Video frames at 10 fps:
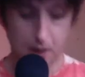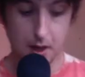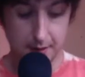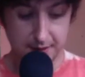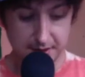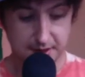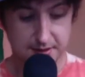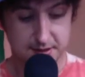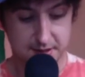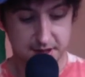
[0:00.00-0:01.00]
This
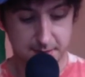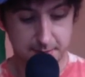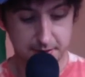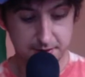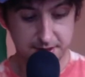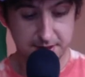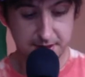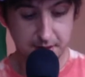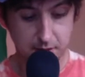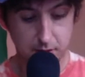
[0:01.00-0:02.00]
exercise may be done
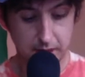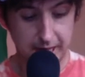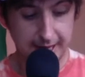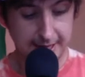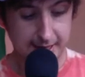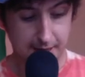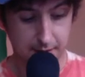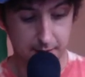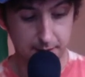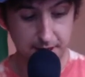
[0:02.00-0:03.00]
sitting or lying
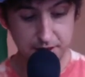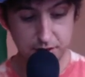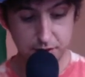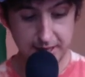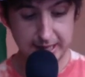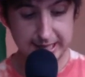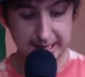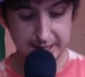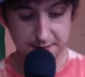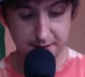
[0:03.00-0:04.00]
down. Place your
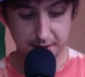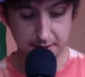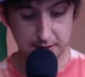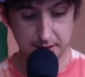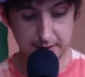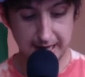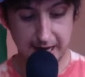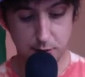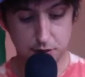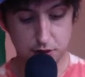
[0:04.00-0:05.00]
index fingers at the
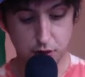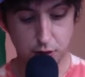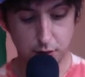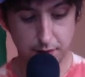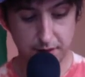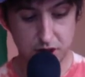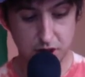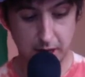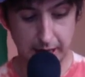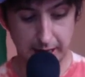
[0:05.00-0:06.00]
outer corner of each
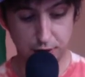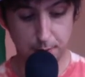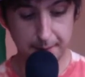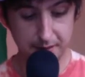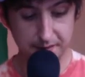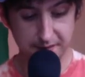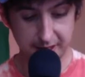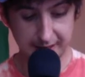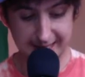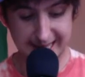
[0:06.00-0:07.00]
eye and your middle
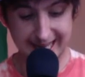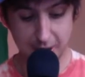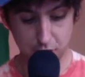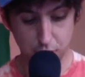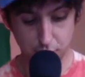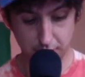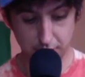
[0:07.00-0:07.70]
finger in the inner corner of